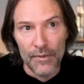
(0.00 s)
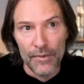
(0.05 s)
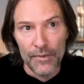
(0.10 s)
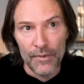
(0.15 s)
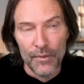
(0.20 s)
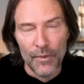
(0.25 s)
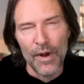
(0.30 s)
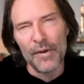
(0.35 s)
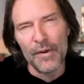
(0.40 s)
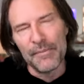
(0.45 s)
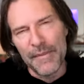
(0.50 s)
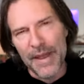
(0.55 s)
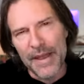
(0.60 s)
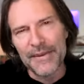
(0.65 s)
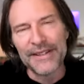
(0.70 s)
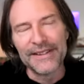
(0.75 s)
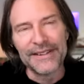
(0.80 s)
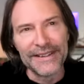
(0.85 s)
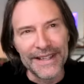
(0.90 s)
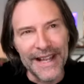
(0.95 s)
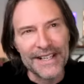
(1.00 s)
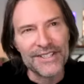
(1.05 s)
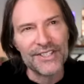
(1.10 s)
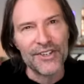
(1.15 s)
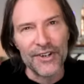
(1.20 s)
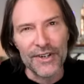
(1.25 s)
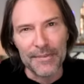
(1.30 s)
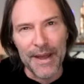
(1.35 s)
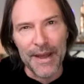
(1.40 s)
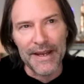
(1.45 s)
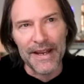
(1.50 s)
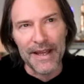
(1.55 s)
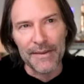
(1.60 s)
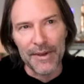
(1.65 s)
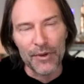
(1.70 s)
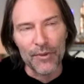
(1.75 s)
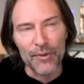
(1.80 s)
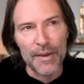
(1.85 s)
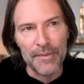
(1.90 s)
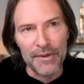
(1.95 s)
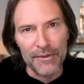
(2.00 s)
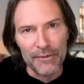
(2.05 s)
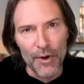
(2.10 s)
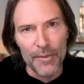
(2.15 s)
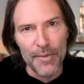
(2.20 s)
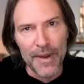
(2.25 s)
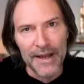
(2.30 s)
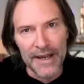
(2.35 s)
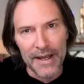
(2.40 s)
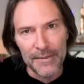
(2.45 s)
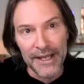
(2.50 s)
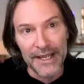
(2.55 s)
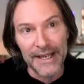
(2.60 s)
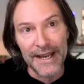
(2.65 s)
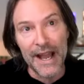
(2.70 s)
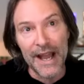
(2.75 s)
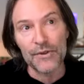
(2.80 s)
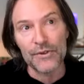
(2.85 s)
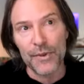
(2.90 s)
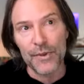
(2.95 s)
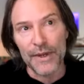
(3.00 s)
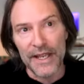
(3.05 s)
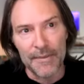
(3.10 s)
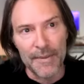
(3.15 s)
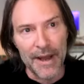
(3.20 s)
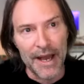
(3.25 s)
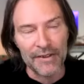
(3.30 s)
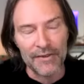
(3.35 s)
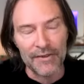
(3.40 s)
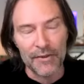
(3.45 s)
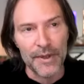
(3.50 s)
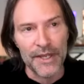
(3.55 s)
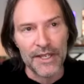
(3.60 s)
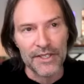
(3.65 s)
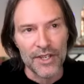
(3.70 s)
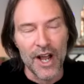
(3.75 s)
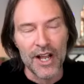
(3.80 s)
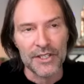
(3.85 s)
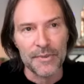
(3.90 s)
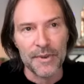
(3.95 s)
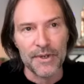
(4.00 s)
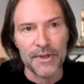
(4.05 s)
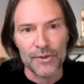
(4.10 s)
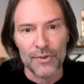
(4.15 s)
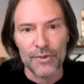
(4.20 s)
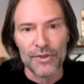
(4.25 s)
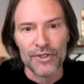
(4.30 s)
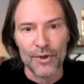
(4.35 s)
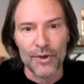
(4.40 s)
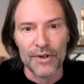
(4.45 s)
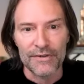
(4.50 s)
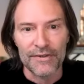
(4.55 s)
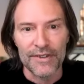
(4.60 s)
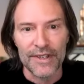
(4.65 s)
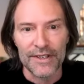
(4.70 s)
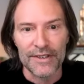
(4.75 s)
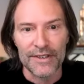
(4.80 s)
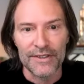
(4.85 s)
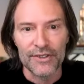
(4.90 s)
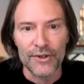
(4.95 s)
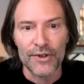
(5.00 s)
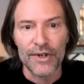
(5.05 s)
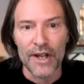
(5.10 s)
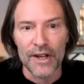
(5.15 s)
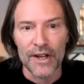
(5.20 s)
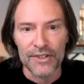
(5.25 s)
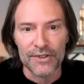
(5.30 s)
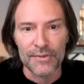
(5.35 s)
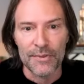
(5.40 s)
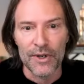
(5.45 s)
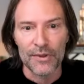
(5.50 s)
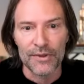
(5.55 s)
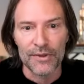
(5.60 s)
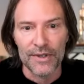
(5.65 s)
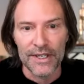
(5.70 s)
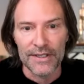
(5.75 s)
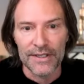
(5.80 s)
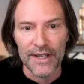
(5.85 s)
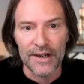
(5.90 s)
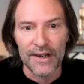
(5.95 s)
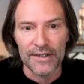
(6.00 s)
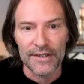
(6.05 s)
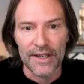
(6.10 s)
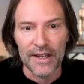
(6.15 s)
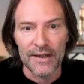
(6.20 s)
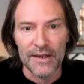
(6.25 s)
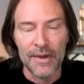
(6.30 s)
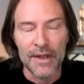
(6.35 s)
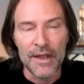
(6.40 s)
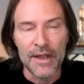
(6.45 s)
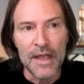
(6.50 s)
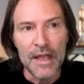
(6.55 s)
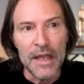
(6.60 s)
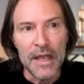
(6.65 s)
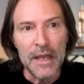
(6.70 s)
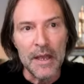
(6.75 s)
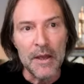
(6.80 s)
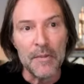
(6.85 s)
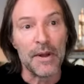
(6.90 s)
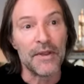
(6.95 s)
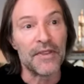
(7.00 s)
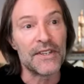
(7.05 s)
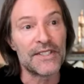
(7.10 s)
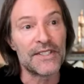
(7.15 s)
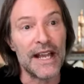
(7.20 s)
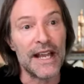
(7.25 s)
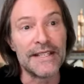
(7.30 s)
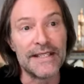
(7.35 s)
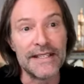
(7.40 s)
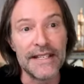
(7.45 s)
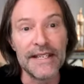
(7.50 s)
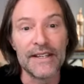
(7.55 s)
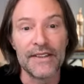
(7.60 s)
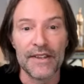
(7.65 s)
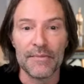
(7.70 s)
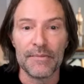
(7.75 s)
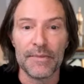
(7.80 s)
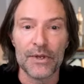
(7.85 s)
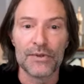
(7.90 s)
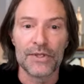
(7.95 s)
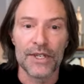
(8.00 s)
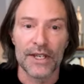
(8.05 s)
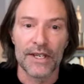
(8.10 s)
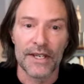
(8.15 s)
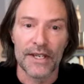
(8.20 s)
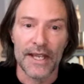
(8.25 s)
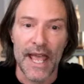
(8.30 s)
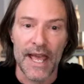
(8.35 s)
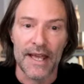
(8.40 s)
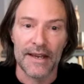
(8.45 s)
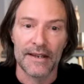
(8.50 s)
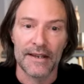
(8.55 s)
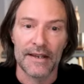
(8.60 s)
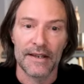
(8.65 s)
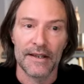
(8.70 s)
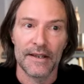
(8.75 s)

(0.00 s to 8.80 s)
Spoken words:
well, maybe less during pandemic, right before pandemic, and now as we come out of it, because hospitals were sort of in triage mode the entire time. But this idea that music can